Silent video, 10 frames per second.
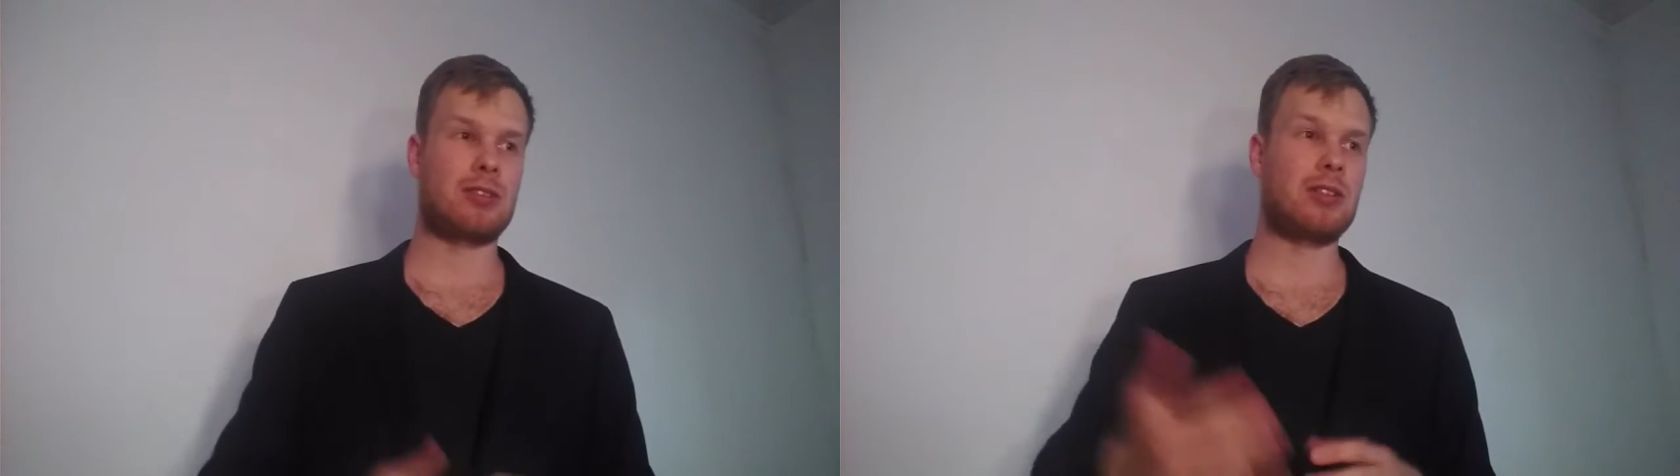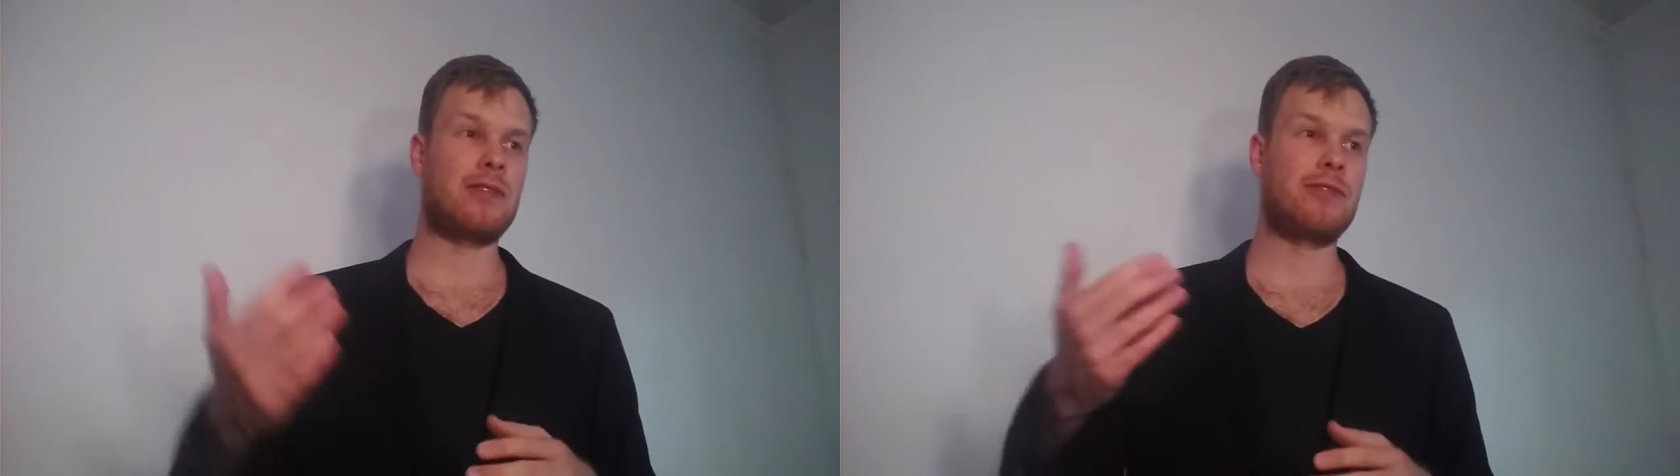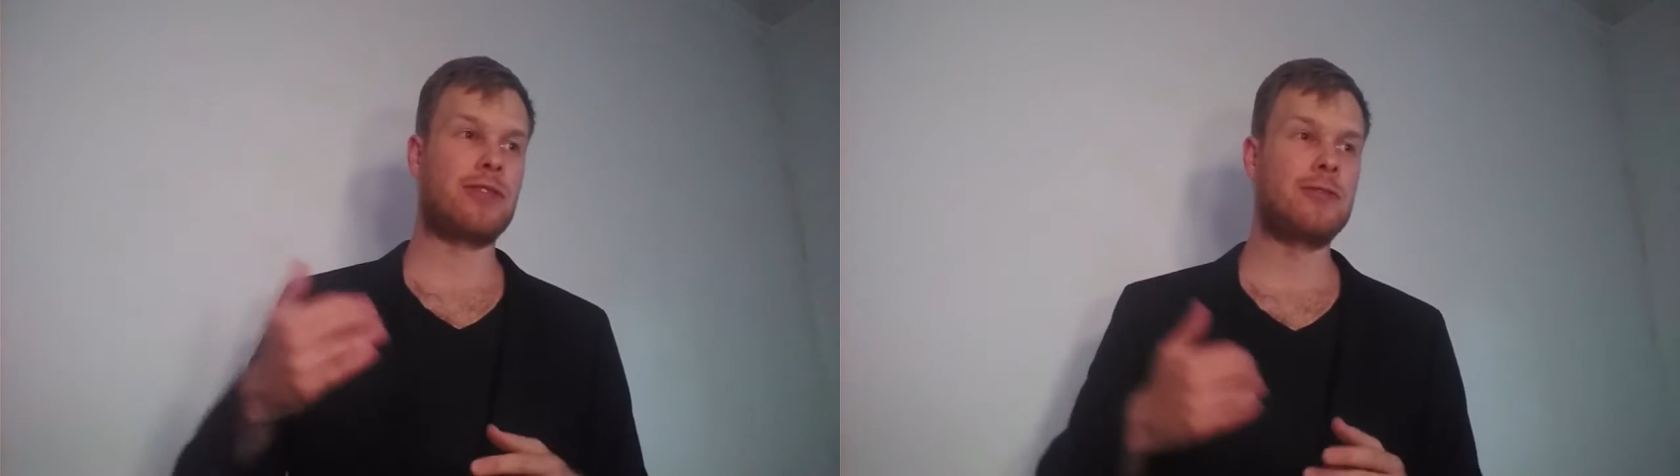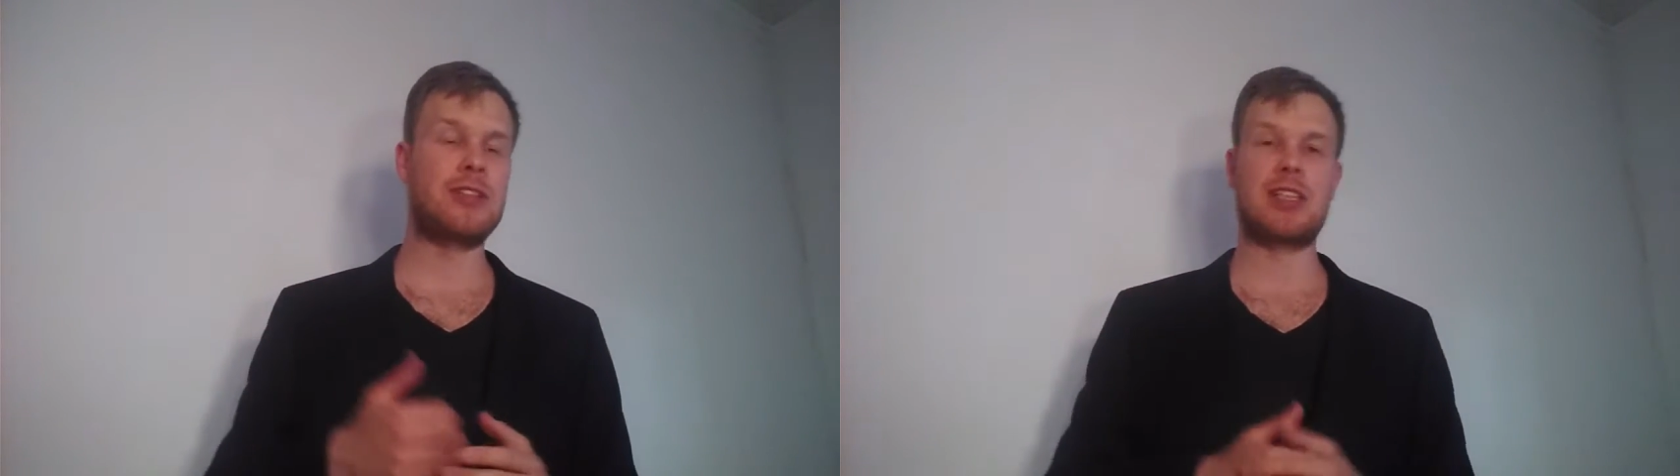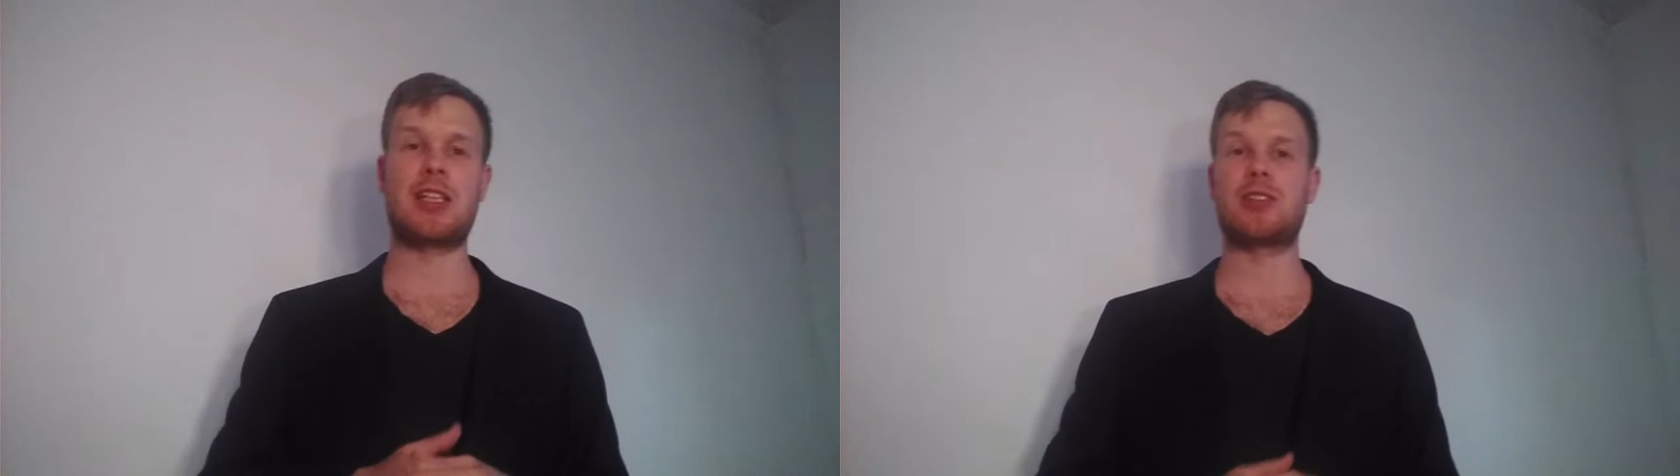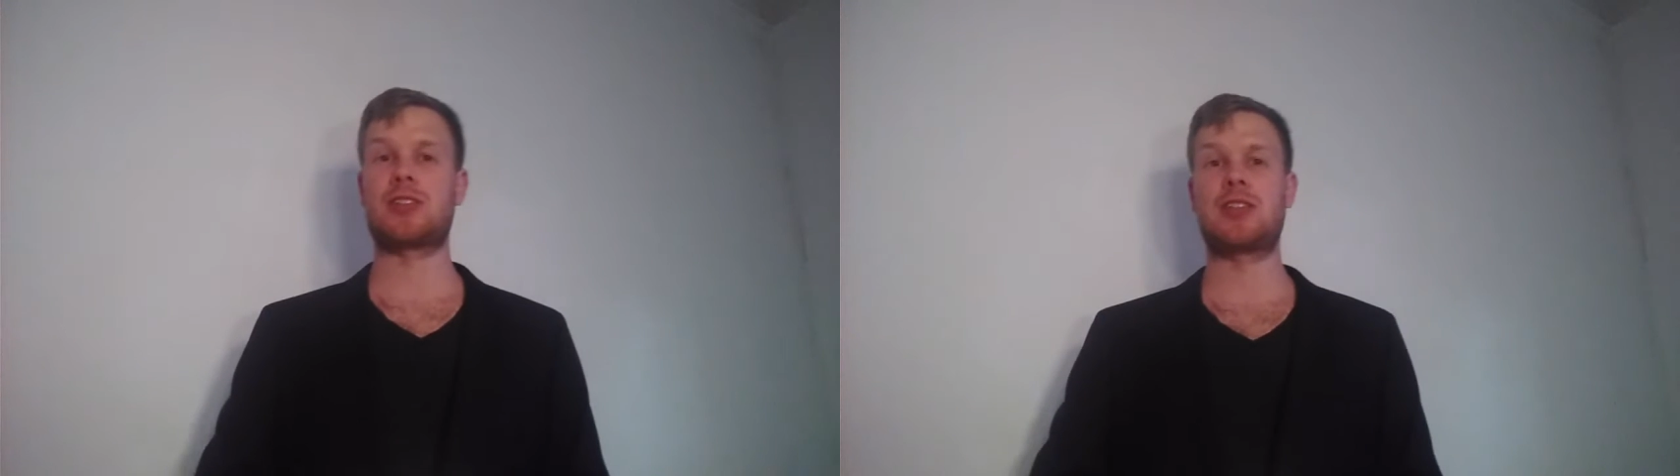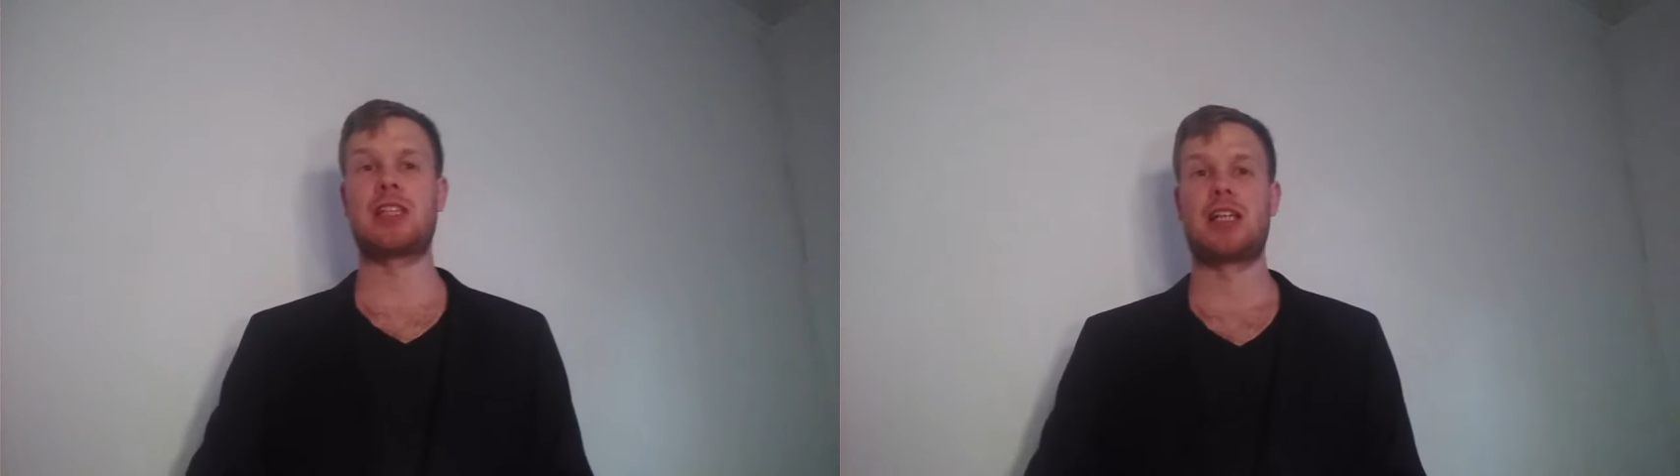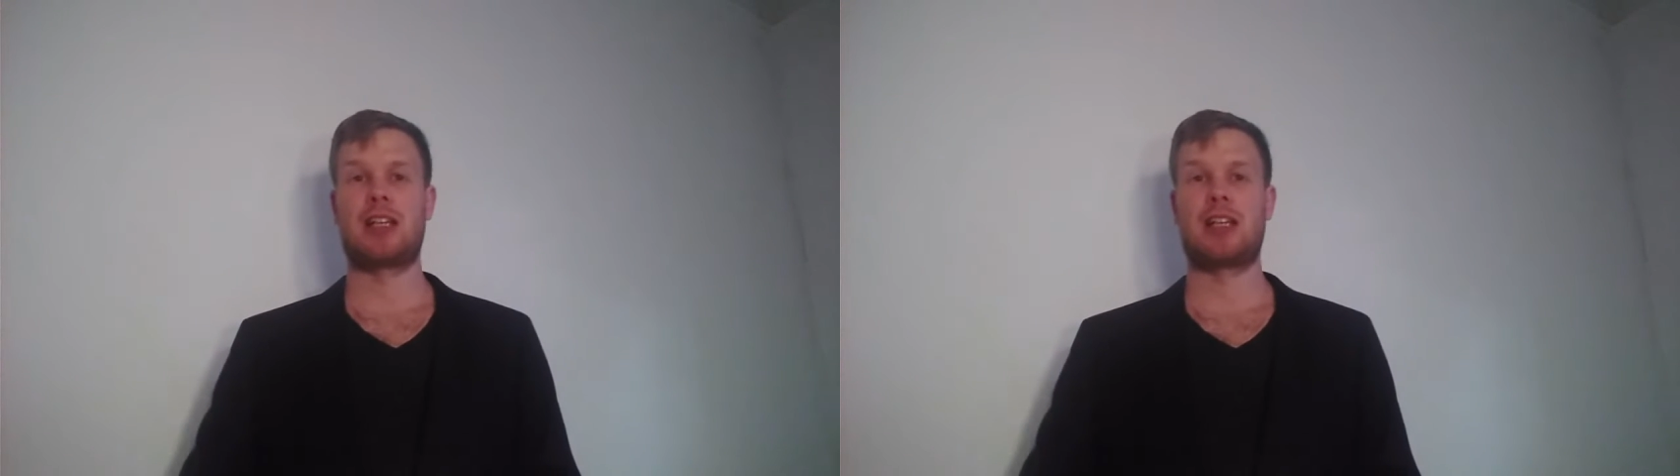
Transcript: not even 15 years old,